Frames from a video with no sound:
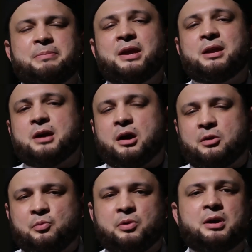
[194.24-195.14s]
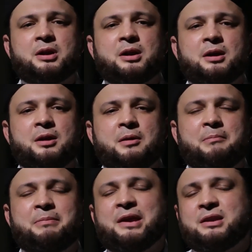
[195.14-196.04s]
be it our work,
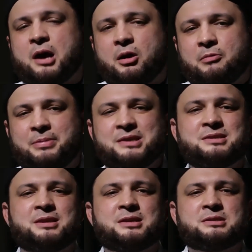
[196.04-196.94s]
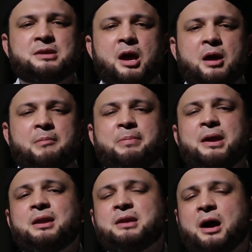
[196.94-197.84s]
be it our business,
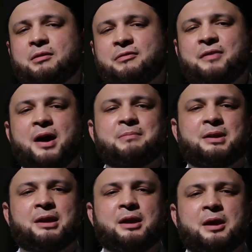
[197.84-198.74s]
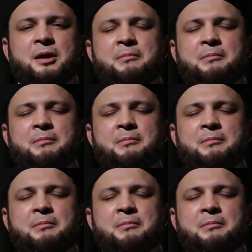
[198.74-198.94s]
be it our family.